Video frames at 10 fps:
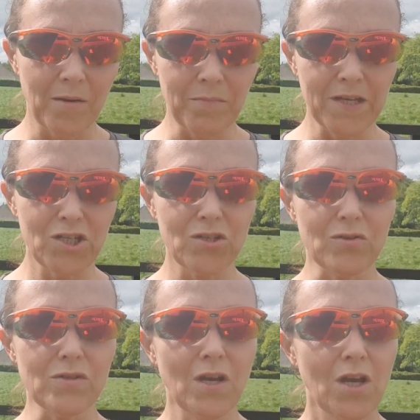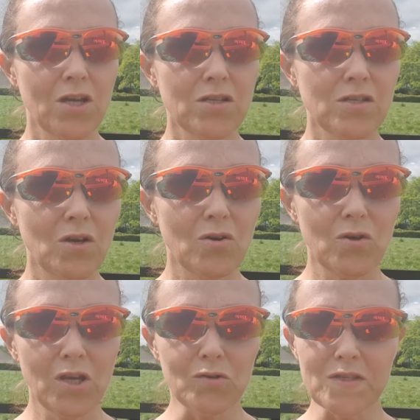issues. So
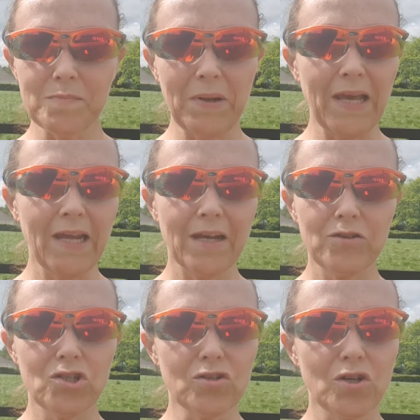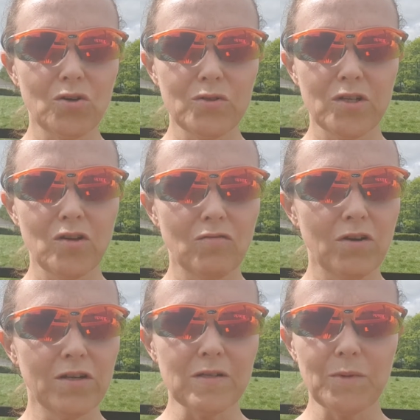splaying out your toes in your
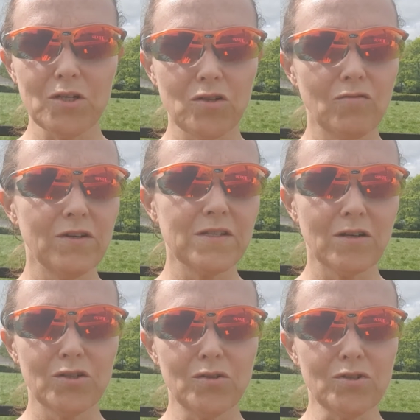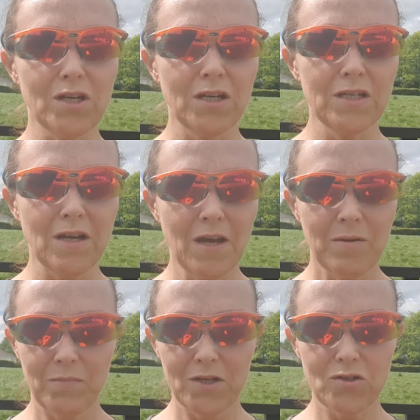runners, make sure your runners aren't too tight,
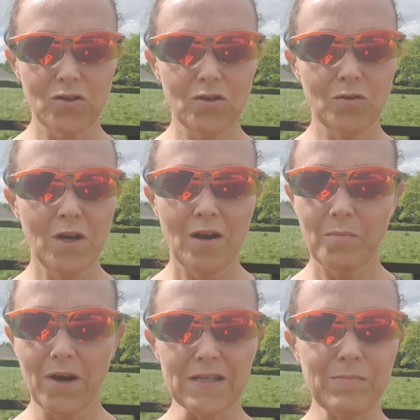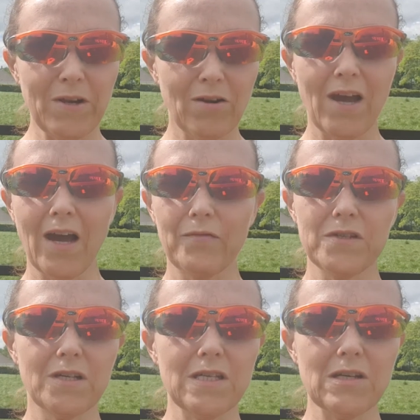make sure you possibly are half a
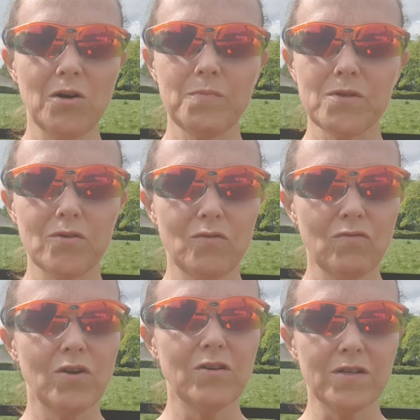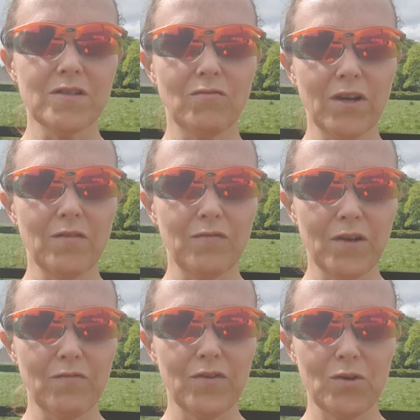size up so the runner is the right fit
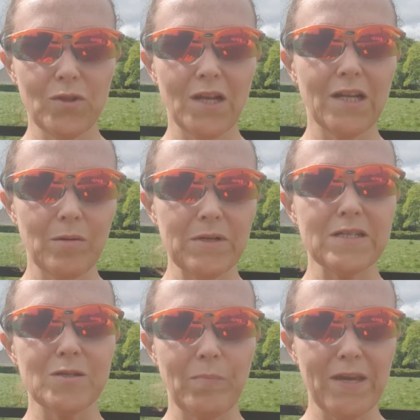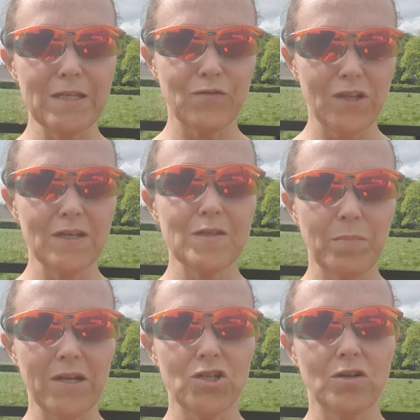for you, that little bit of space for the
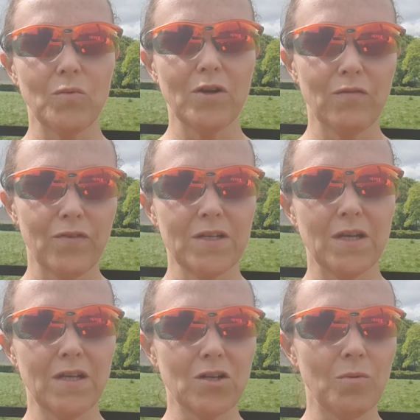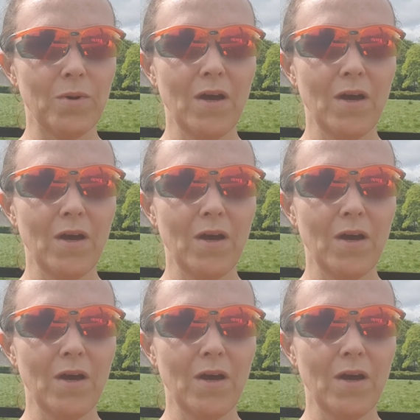expansion when your feet heat up.